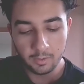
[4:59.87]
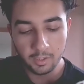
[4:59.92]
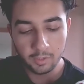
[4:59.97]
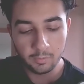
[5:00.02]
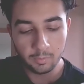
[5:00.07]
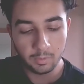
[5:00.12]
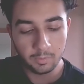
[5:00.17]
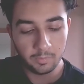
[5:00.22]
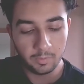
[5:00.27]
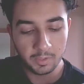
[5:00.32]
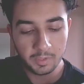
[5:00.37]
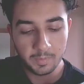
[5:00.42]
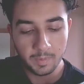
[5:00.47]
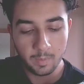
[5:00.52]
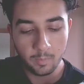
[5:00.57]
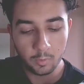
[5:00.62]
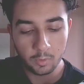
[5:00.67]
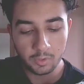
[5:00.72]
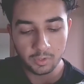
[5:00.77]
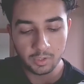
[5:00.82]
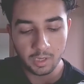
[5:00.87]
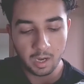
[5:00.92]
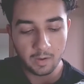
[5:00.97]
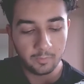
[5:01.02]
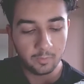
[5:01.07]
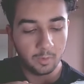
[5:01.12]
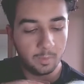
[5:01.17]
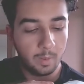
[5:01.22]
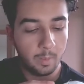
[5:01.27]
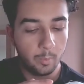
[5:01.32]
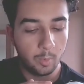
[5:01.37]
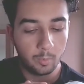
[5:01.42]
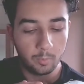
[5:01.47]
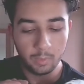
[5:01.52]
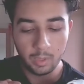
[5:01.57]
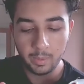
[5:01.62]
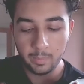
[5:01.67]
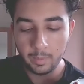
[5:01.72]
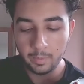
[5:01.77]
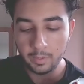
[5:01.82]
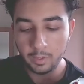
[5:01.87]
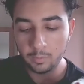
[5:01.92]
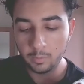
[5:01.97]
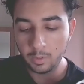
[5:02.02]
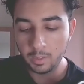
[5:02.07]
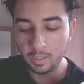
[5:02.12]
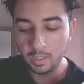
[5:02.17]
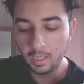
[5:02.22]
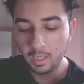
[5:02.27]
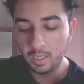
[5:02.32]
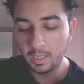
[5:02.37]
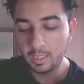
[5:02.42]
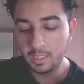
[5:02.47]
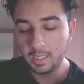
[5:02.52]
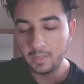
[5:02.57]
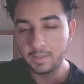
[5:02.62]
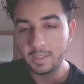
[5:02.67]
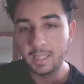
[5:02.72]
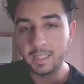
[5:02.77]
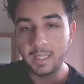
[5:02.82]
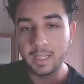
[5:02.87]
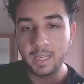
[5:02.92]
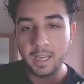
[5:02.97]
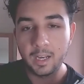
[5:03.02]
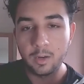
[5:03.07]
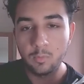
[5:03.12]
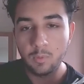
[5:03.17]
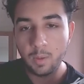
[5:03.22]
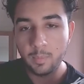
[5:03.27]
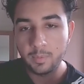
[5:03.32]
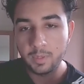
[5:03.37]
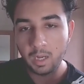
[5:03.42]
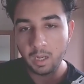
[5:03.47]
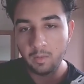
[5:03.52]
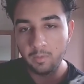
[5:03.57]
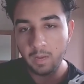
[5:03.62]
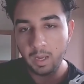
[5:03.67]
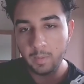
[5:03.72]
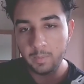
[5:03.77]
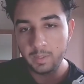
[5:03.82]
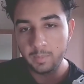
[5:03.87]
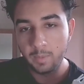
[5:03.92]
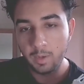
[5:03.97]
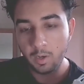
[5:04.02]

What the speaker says: This one feels a bit more softer, a bit more premium. This one gives like that kind of reptile vibe. It's a bit